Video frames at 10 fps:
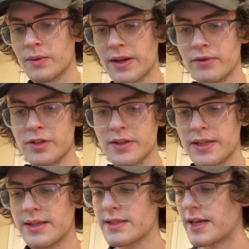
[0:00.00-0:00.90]
whatever to
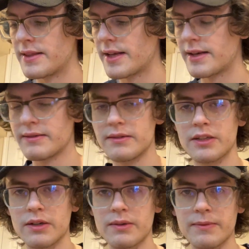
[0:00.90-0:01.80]
things, and then,
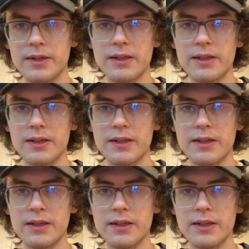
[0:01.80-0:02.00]
you know,